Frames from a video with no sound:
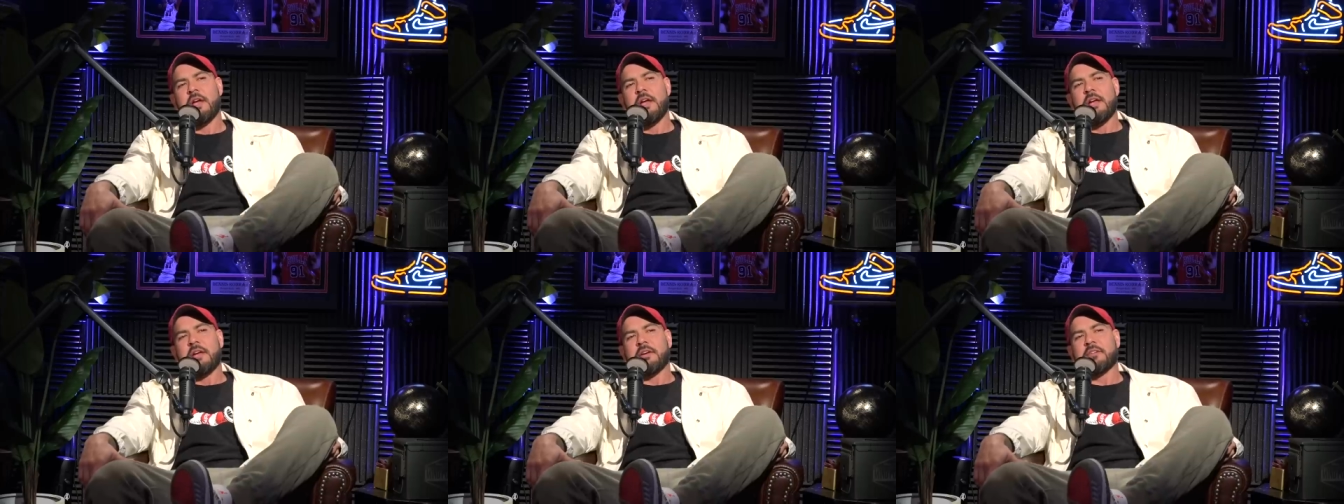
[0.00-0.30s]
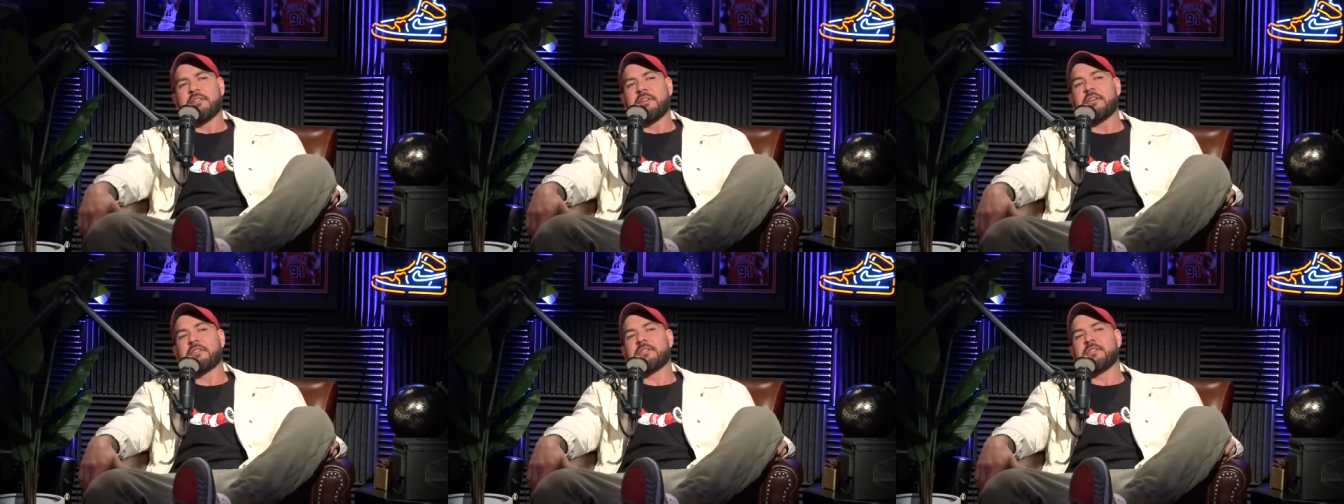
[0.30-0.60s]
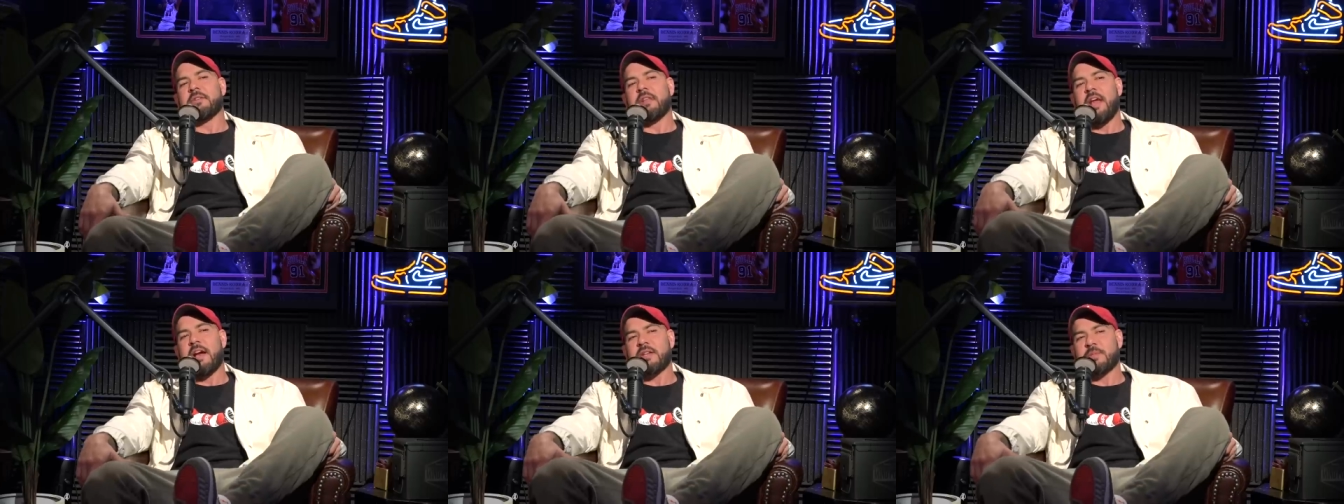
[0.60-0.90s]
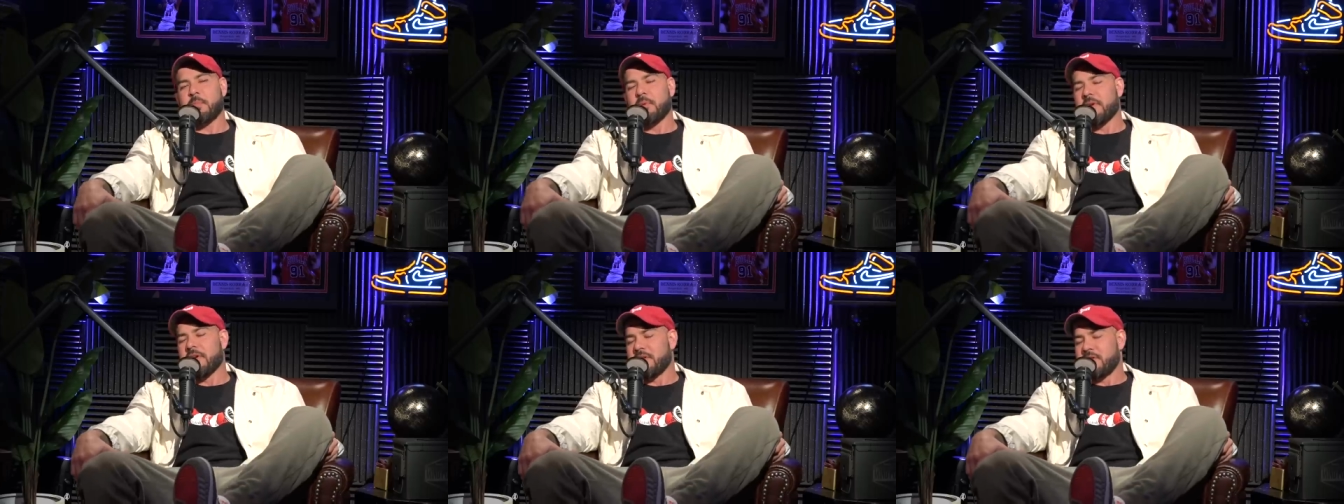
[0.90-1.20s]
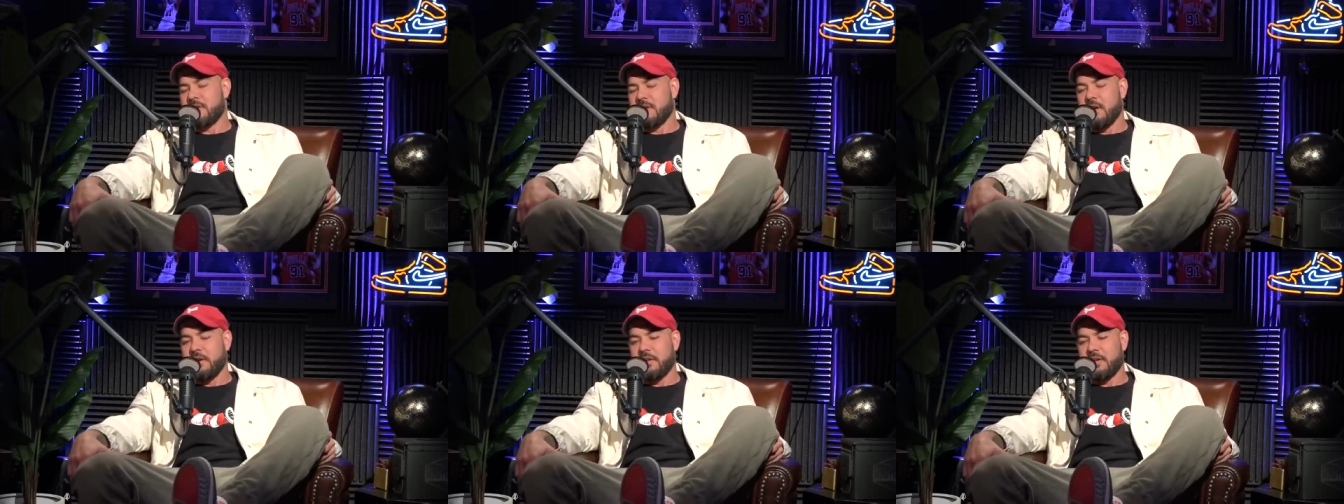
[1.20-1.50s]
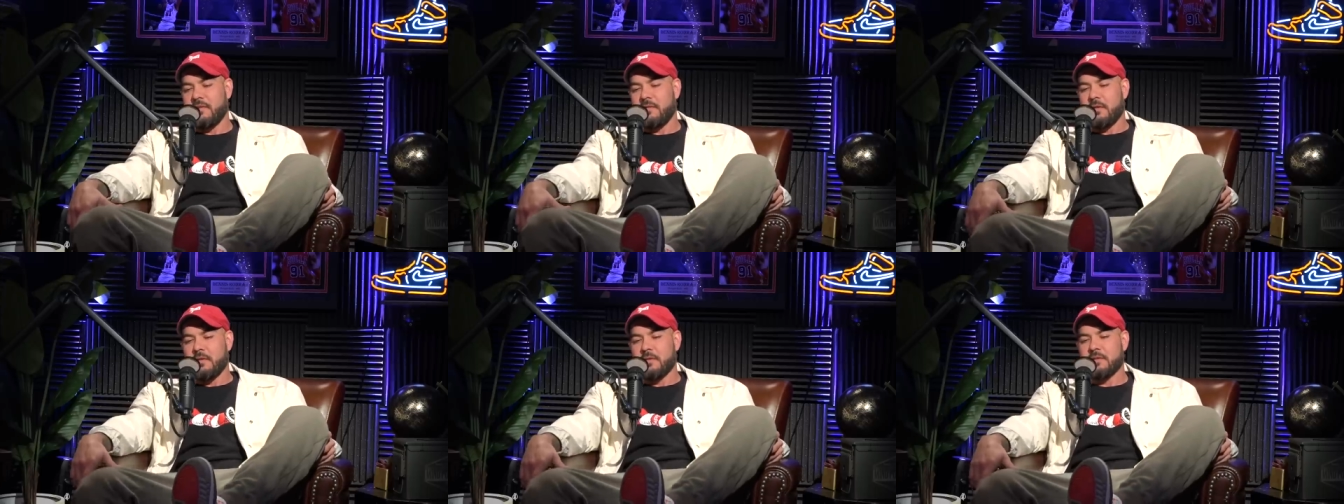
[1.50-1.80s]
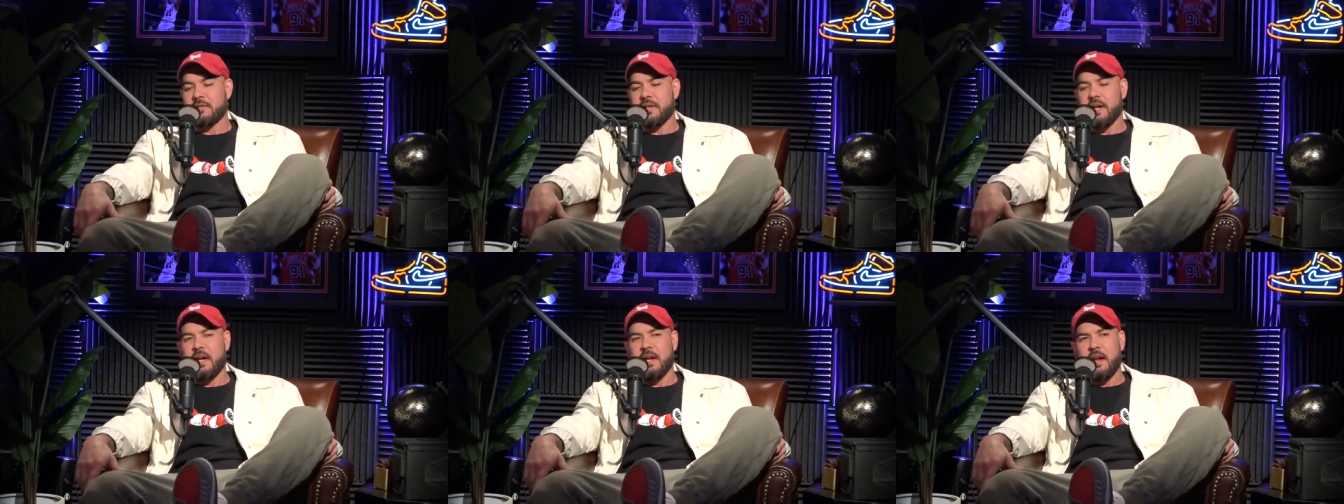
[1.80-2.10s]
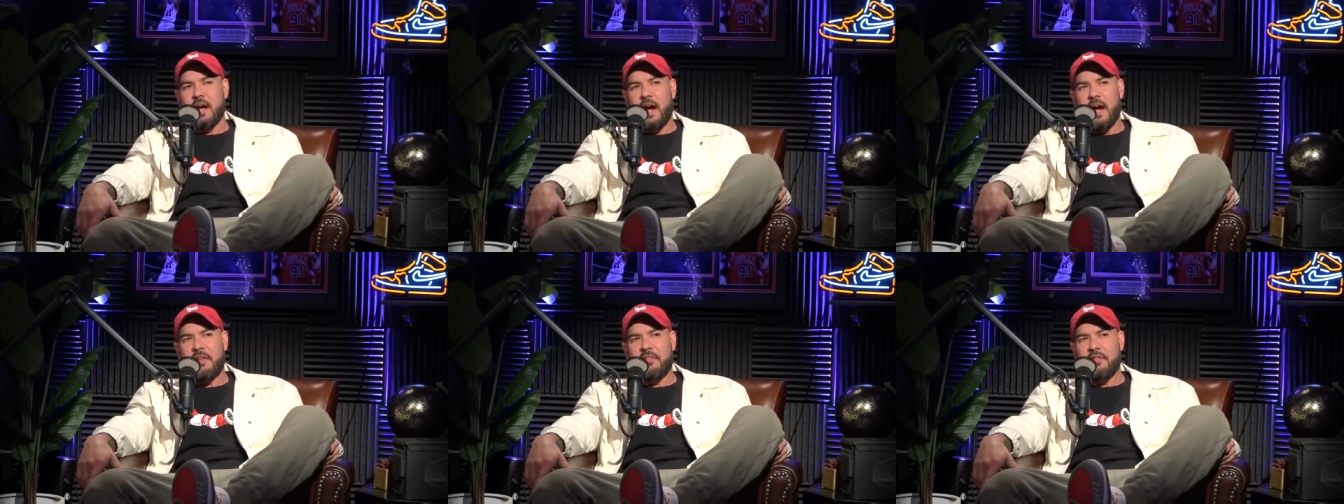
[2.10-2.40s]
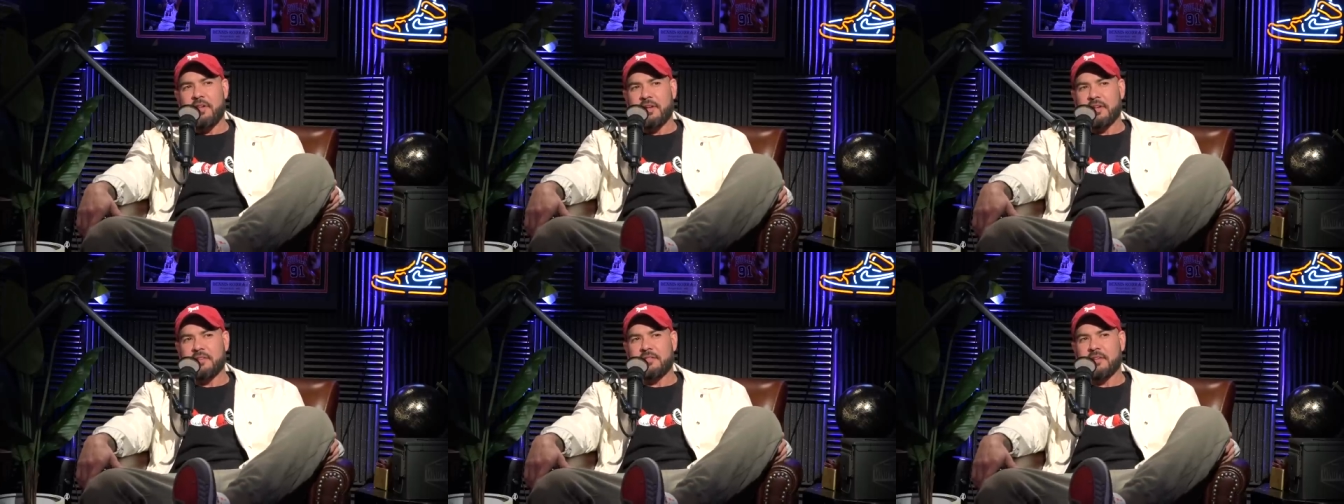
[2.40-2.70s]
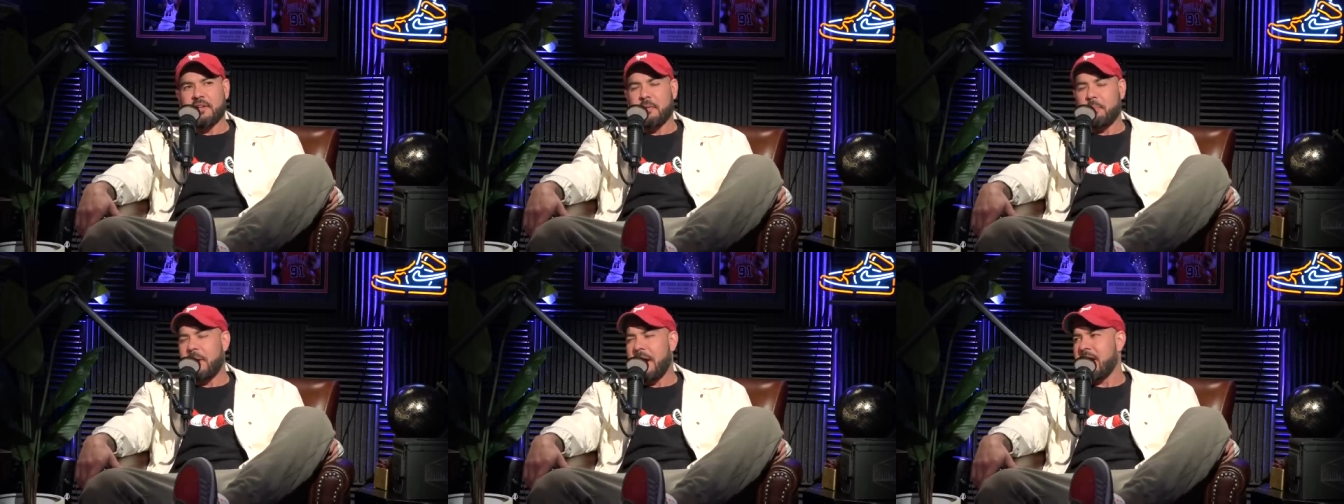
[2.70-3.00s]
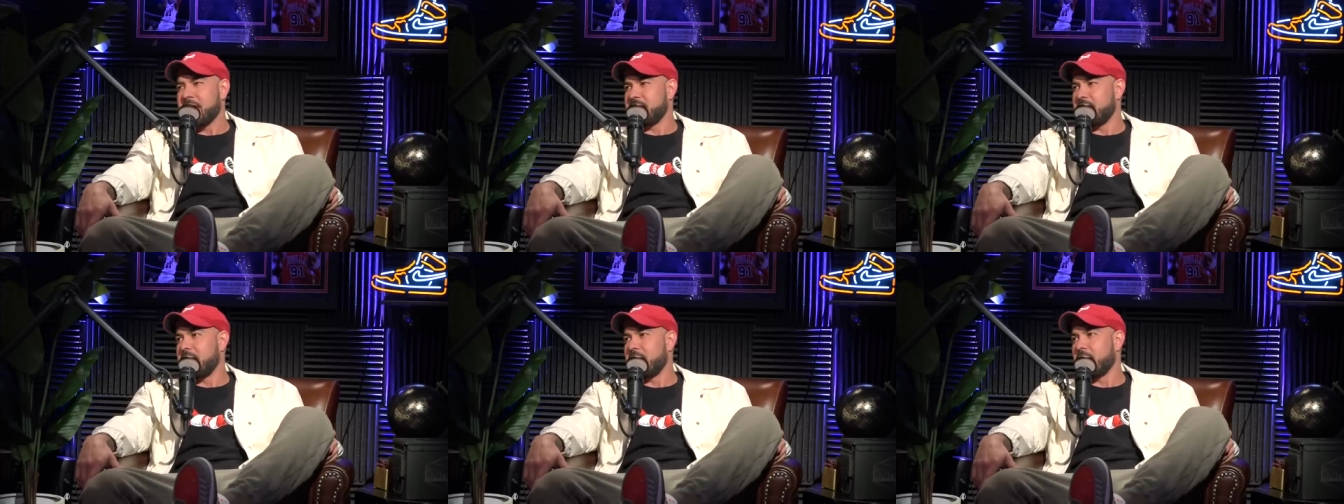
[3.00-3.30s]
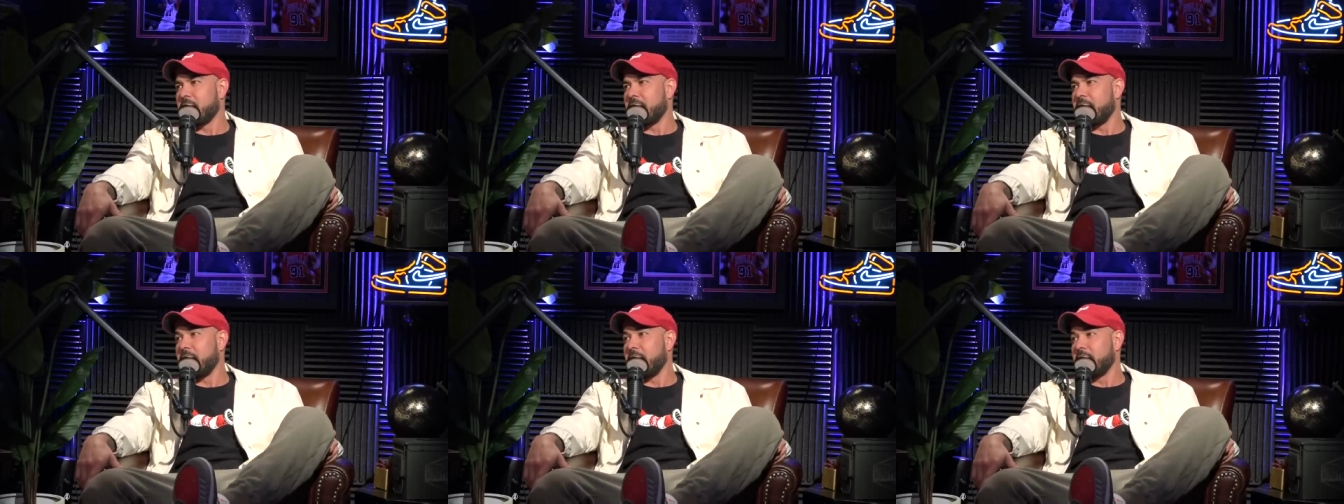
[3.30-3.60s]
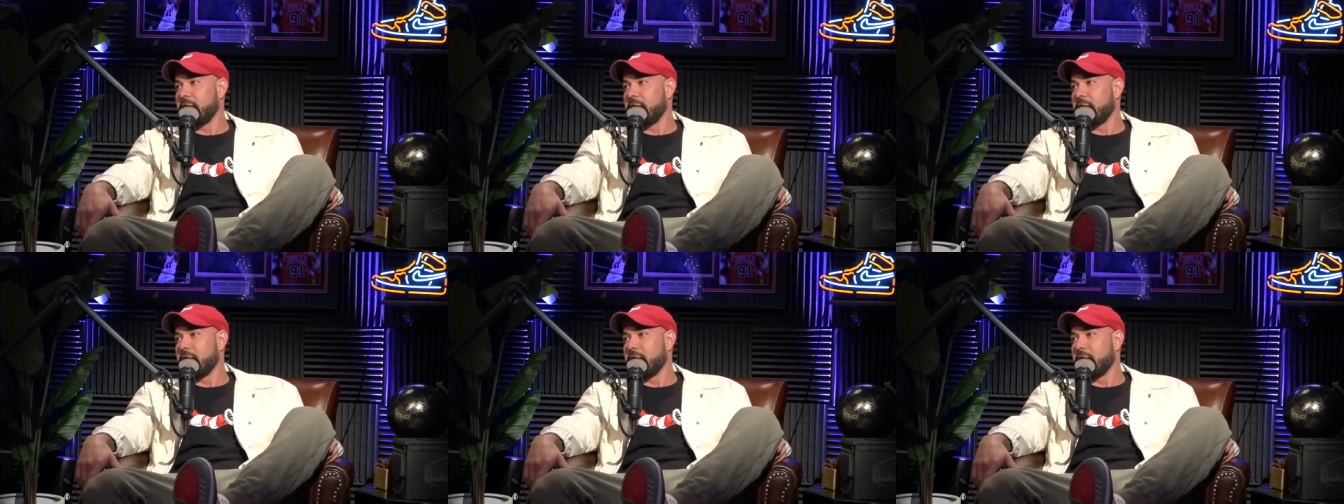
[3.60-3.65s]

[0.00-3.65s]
Because here's the next prediction I'll give you is that I think it's going to pass everything.